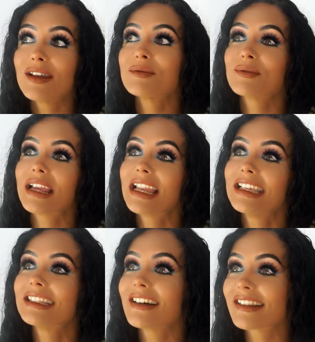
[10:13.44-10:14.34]
really
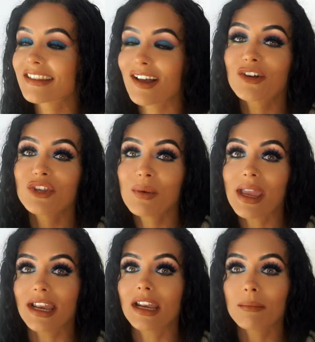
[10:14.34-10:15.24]
does suck you
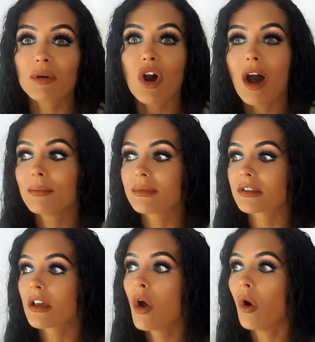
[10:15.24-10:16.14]
in, and it
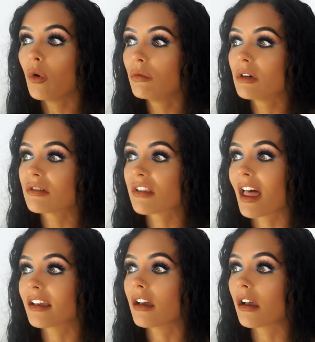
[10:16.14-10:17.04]
becomes almost
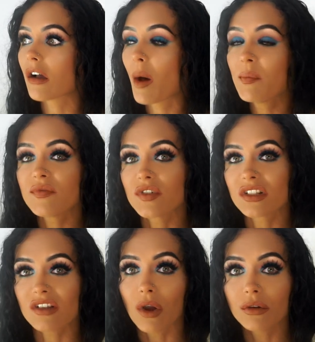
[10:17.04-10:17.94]
like a comfort
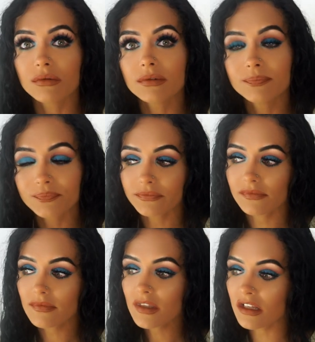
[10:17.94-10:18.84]
zone.
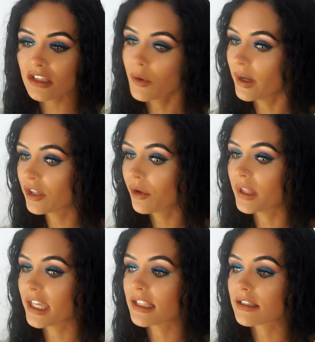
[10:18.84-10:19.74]
So I know
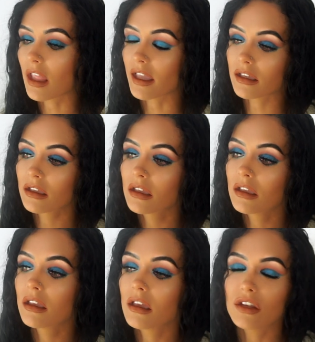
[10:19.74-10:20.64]
that it's like
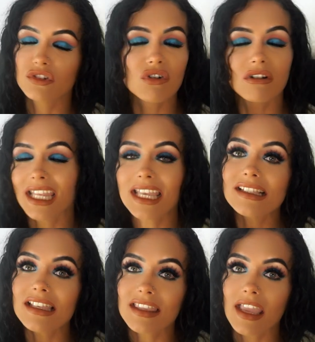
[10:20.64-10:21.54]
not an
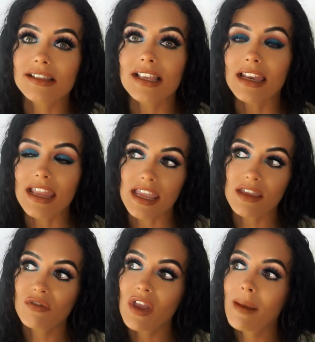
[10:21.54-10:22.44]
easy thing to
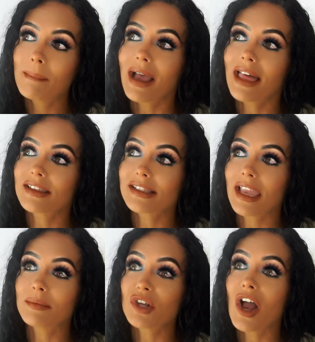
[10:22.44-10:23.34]
leave, but at the
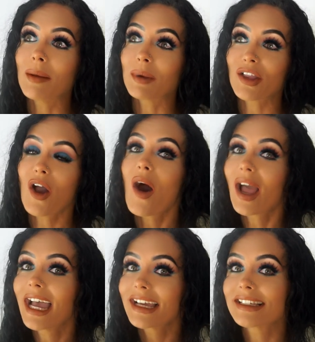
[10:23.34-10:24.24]
same time, like, I
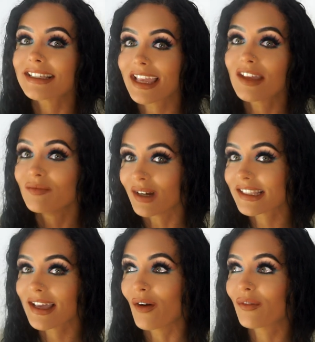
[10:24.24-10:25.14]
had to save
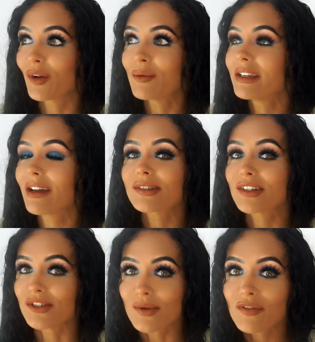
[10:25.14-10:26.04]
myself. Nobody else
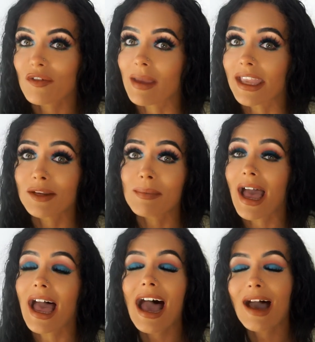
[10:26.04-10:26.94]
could do it for me. No matter
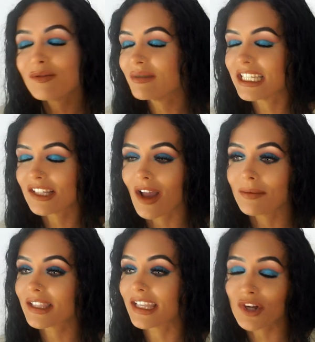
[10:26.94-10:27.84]
how many
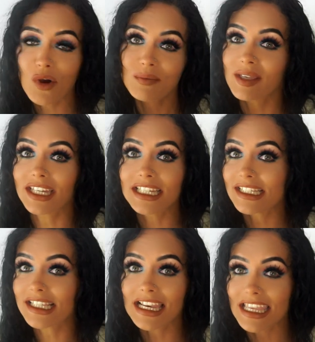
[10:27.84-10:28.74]
times they told me I
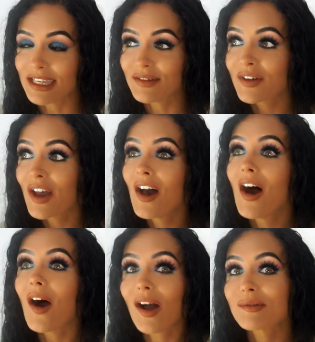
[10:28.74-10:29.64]
needed to leave,
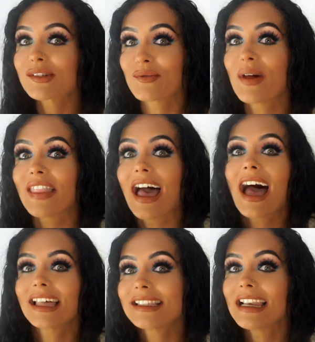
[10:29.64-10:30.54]
I was the one that
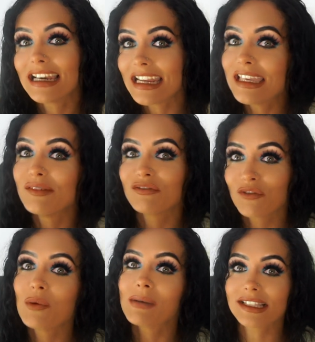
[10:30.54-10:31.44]
had to leave
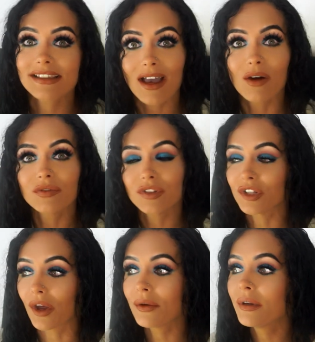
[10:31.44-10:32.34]
for myself, you
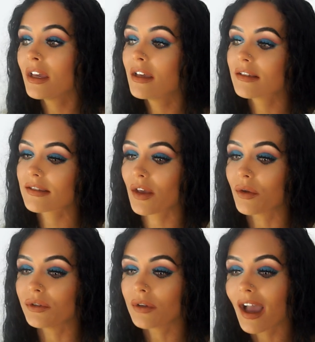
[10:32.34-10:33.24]
know.
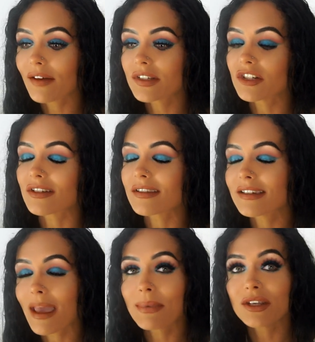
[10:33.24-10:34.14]
So you have to just
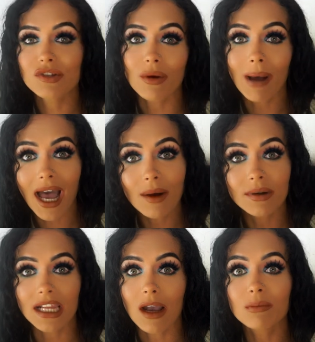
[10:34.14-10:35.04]
step into your power
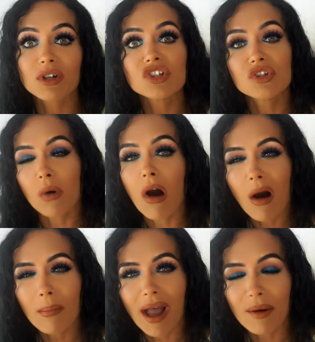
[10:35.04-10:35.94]
now, because you
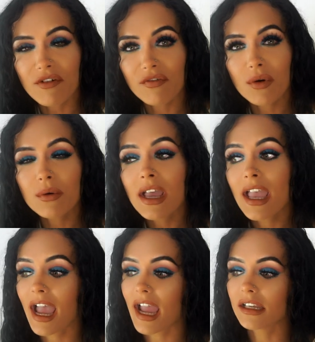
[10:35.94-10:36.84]
are powerful
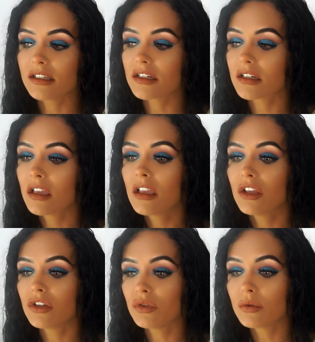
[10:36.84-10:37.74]
and
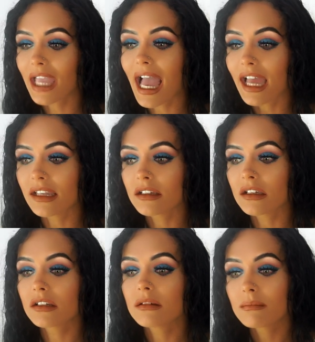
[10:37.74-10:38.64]
you can
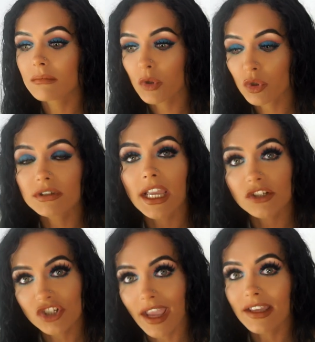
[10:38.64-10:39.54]
create
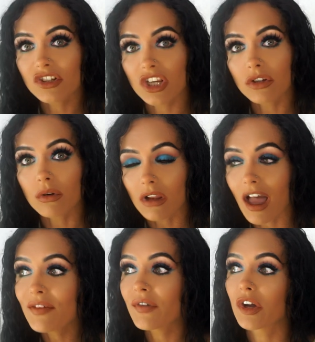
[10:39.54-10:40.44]
change in your
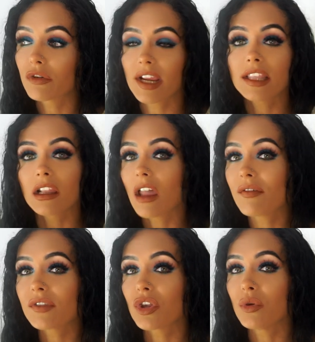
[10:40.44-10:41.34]
life and create the
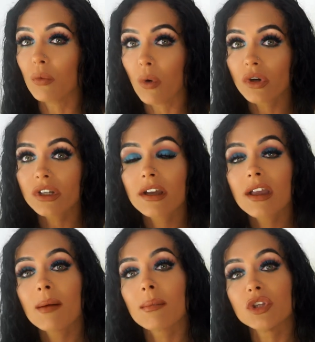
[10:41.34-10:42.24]
life that you want.
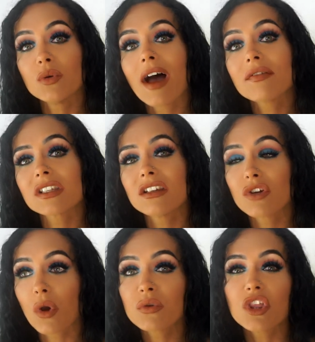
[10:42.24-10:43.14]
But you have to
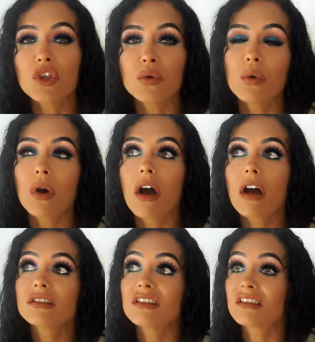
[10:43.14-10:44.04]
know that you
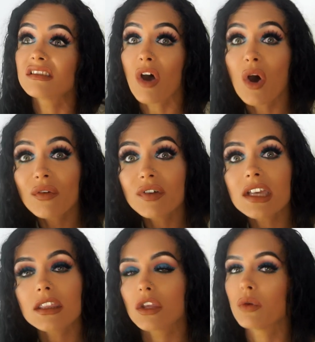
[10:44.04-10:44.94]
deserve
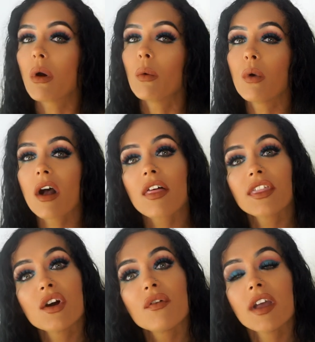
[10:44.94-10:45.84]
it, that you are
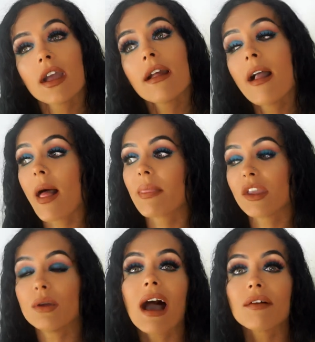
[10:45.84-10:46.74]
worthy of it, and
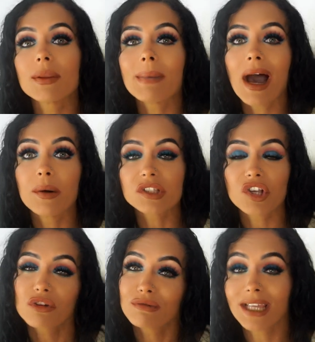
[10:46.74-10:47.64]
that you have the power
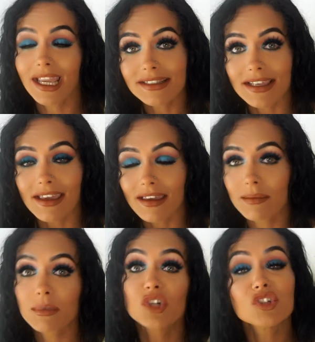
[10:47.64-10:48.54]
to create it,
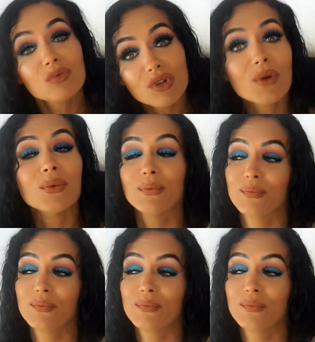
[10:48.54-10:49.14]
because you do.